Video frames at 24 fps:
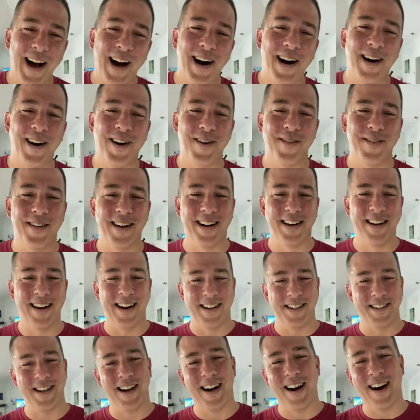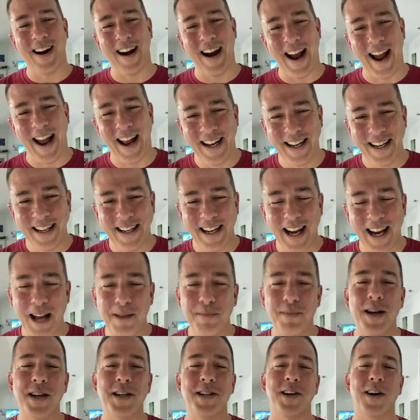Oh my gosh. All right. God
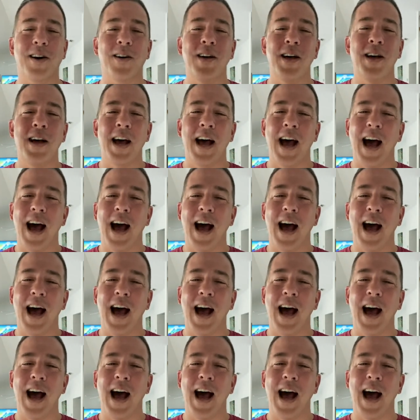bless y'all.